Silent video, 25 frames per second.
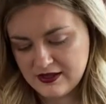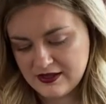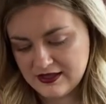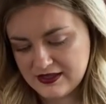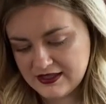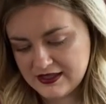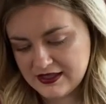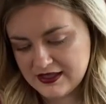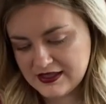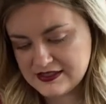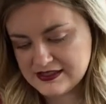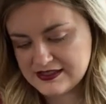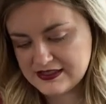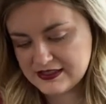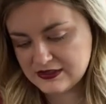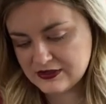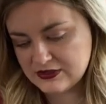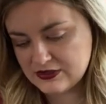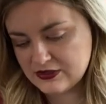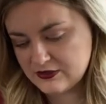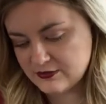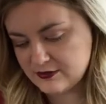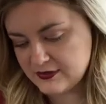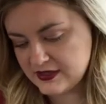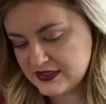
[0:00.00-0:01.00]
getting a new
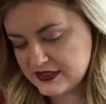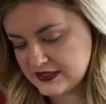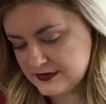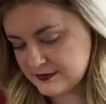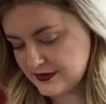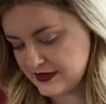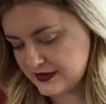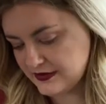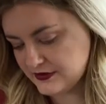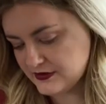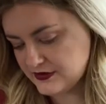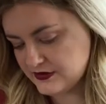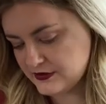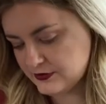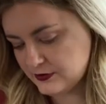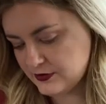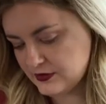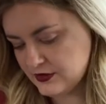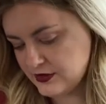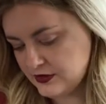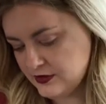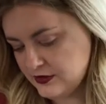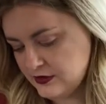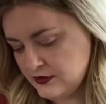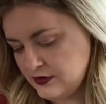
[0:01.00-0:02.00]
Minnie Mouse
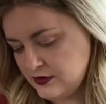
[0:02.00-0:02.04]
one